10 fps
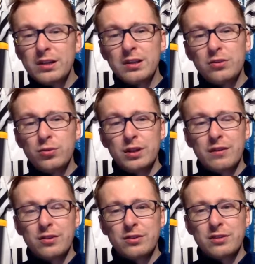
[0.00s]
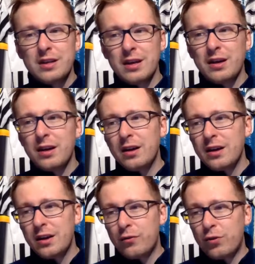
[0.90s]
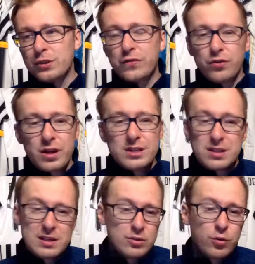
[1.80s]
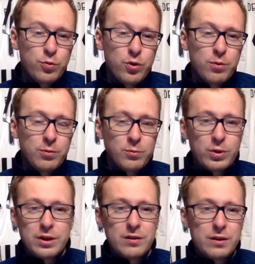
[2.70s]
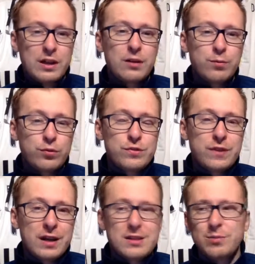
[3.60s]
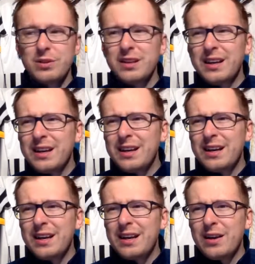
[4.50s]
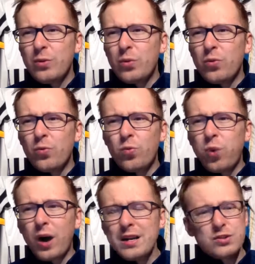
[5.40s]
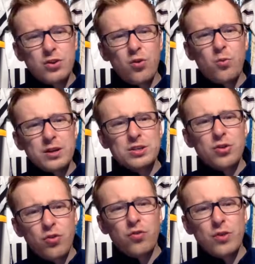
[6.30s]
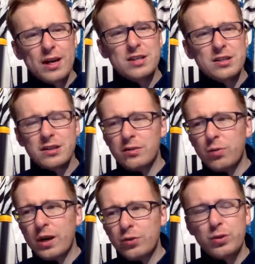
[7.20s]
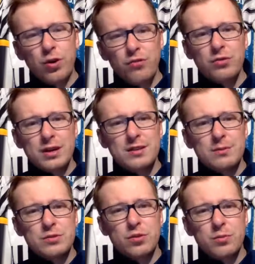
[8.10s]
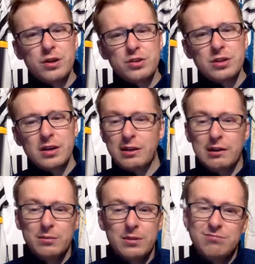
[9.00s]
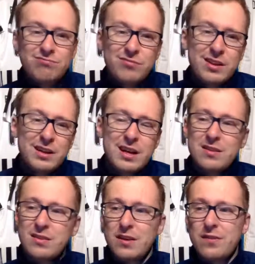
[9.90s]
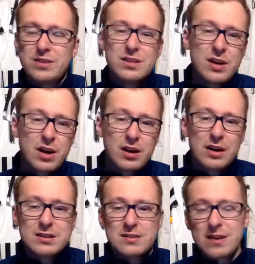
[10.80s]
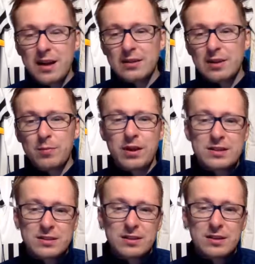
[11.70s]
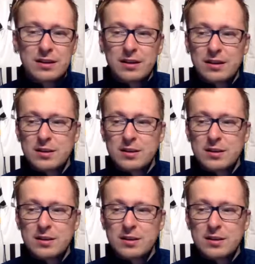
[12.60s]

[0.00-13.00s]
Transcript: he do in Everton? Yeah, of course, for us, it's no problem. We get the plus Valencia, but why so much overrate? Why do we overrate them so much? But then again, if it's young, it's a talent. He plays in the